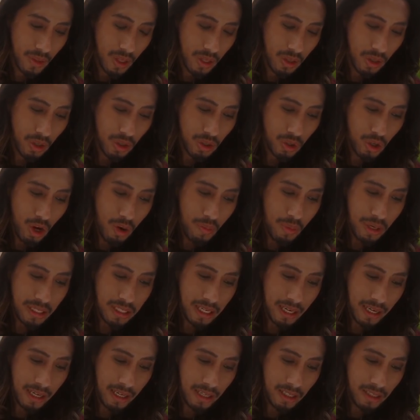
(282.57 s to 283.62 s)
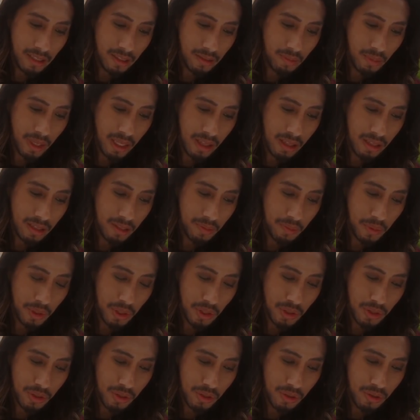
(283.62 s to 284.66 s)
You're traumatized by this
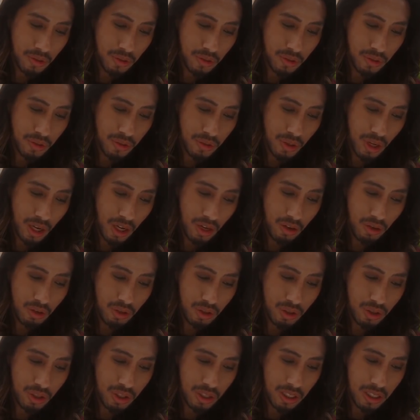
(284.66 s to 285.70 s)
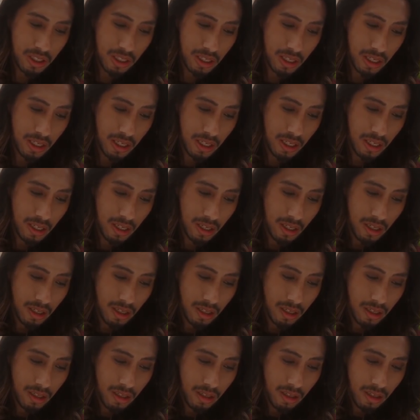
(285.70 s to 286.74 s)
person's energy
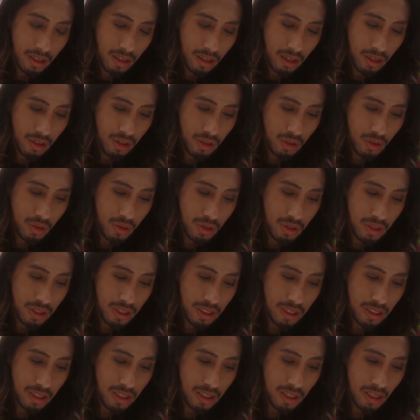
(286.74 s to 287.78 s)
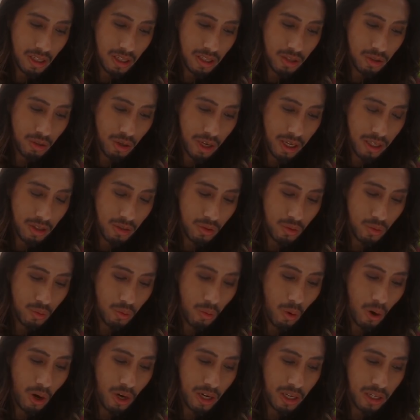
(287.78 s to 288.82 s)
and you consistently try to
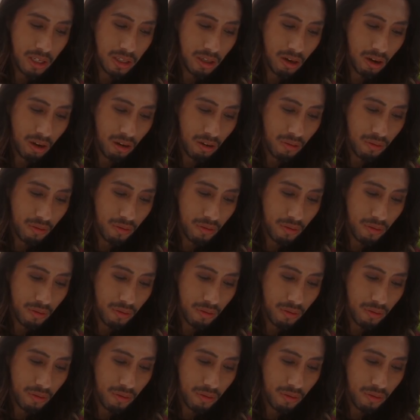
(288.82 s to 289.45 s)
ward it off.